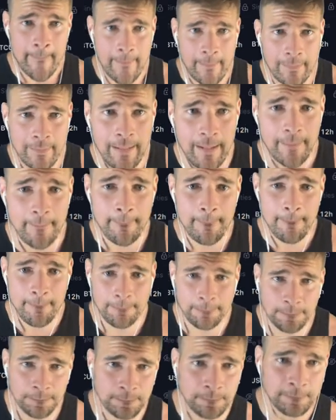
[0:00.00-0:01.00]
All right.
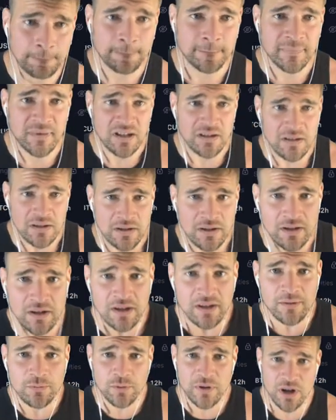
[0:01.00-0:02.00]

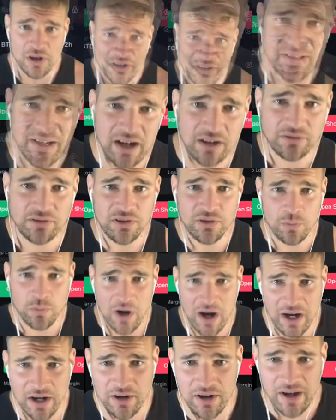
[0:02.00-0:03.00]
We are down to the
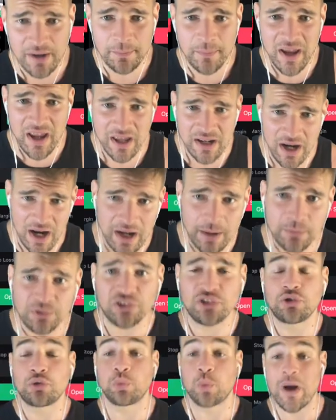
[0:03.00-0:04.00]
wire, and man, I'm
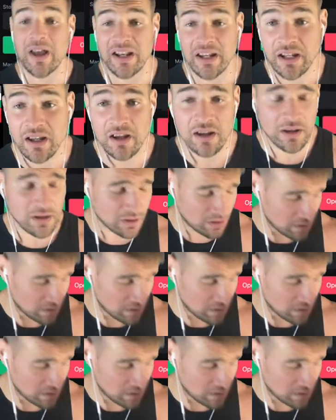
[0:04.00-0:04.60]
sweating.